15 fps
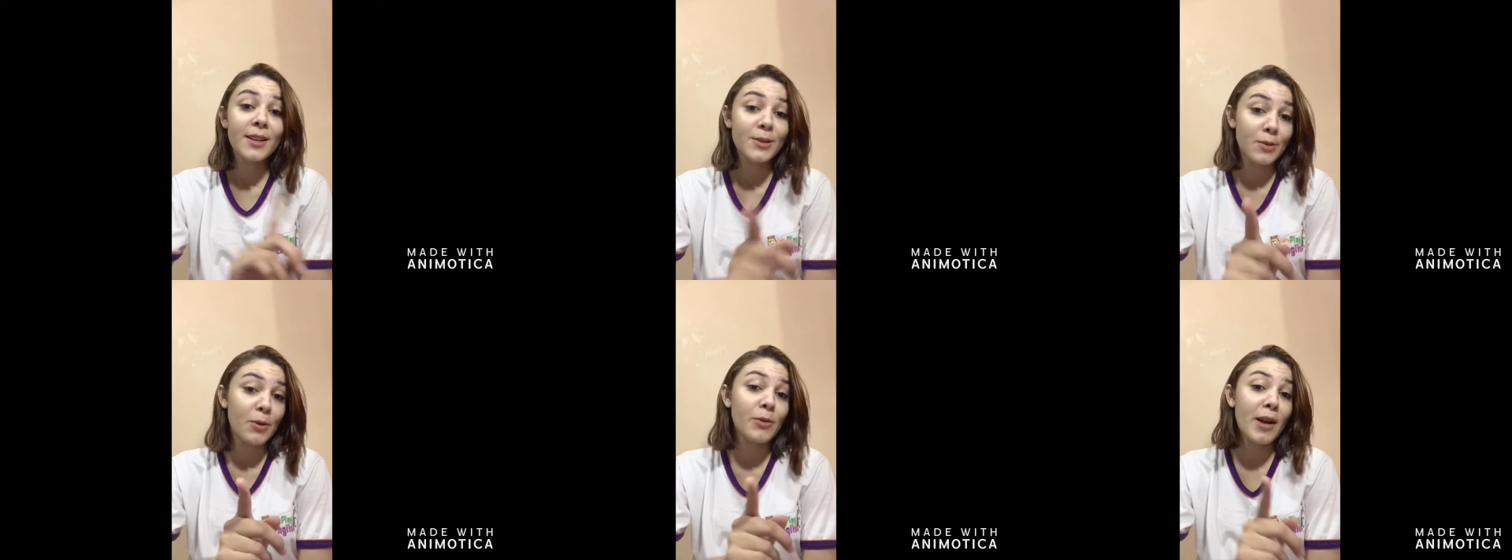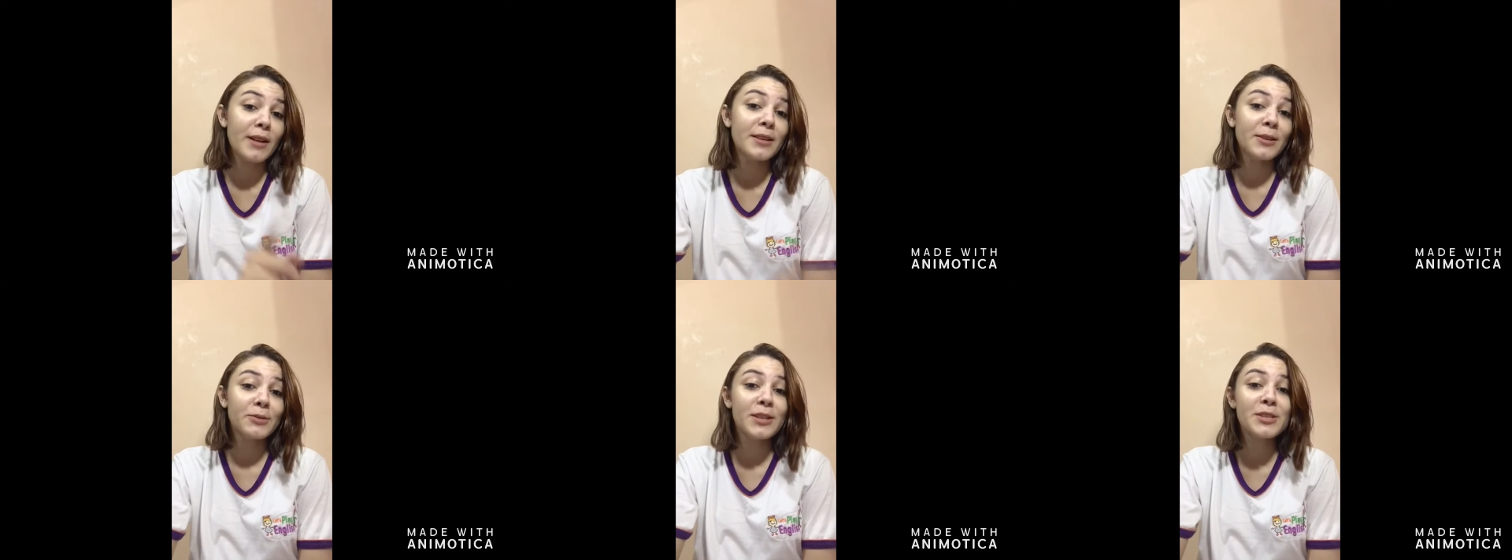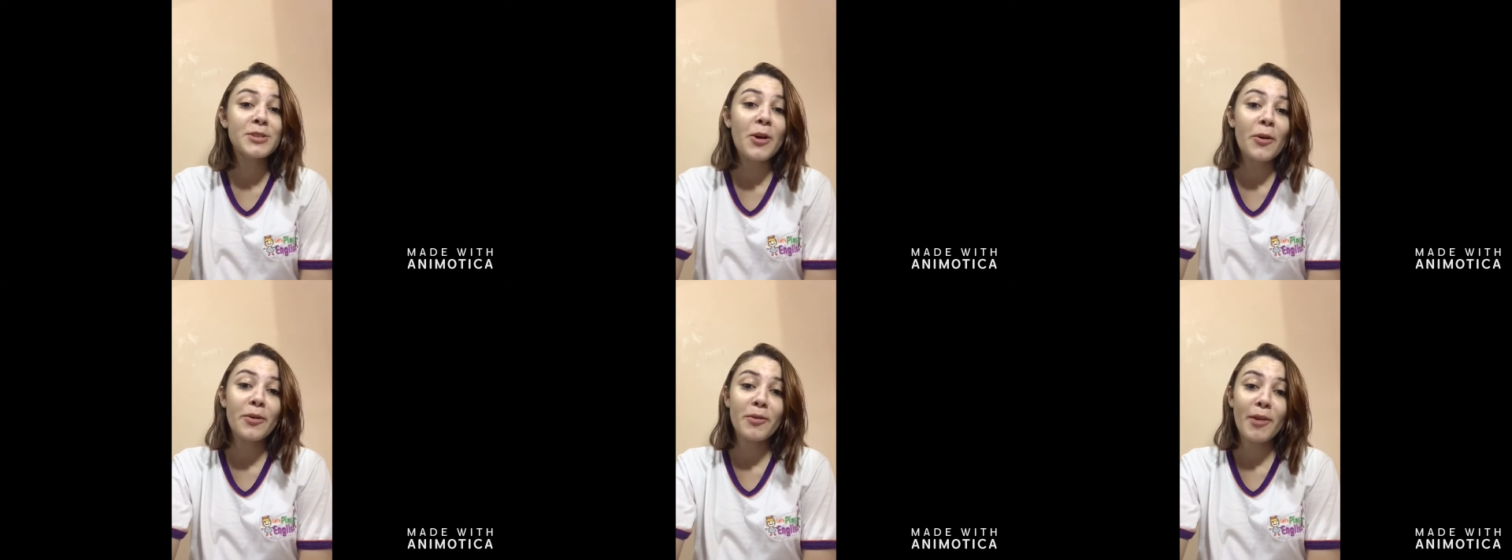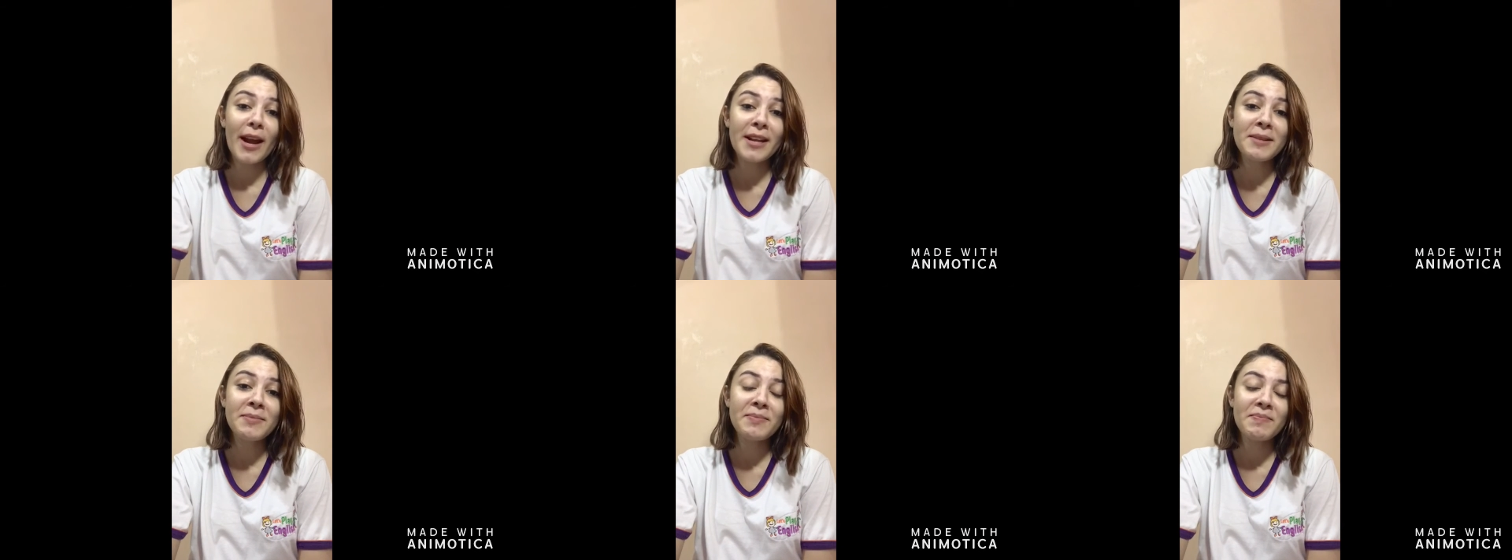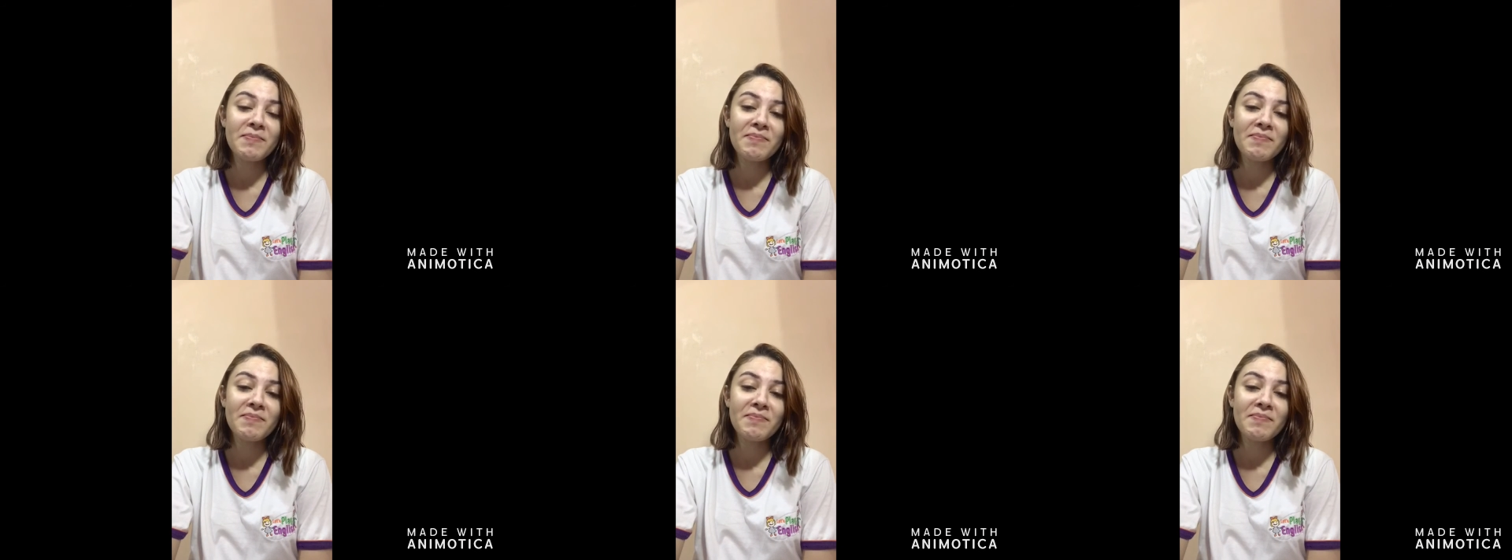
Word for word: You already know the story, right?